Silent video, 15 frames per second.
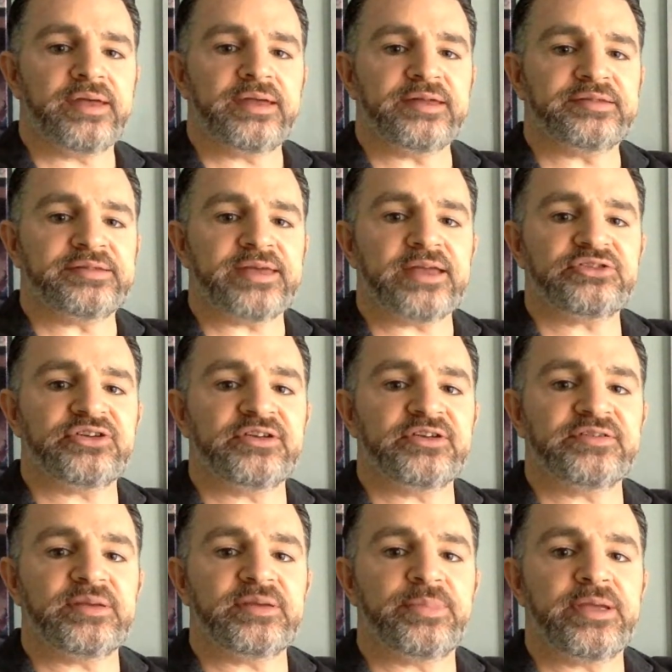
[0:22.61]
It's the
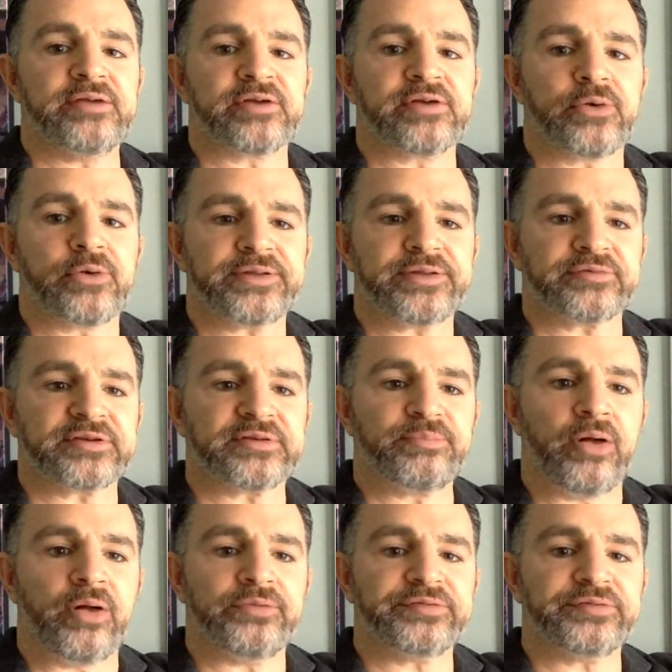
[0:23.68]
HTTP request
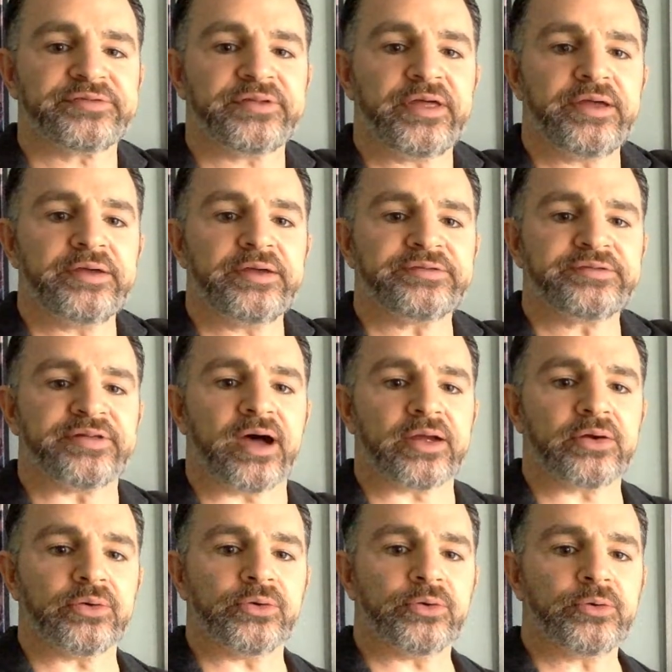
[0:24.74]
response
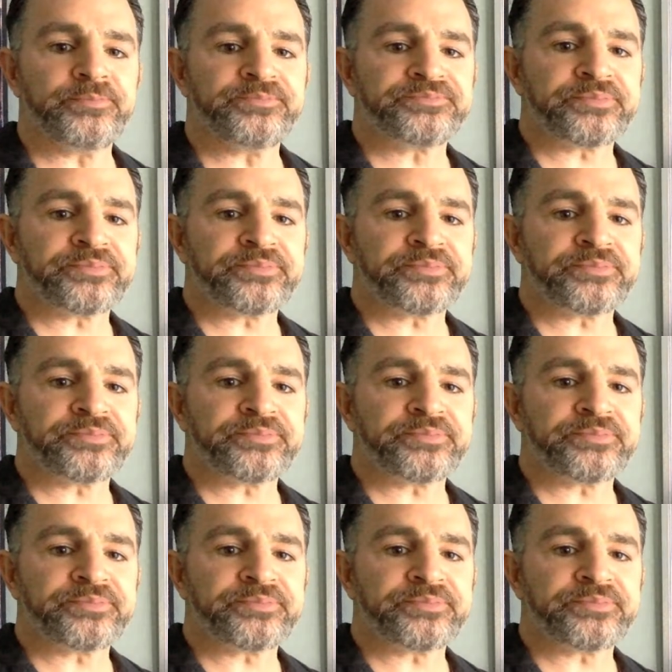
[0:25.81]
cycle.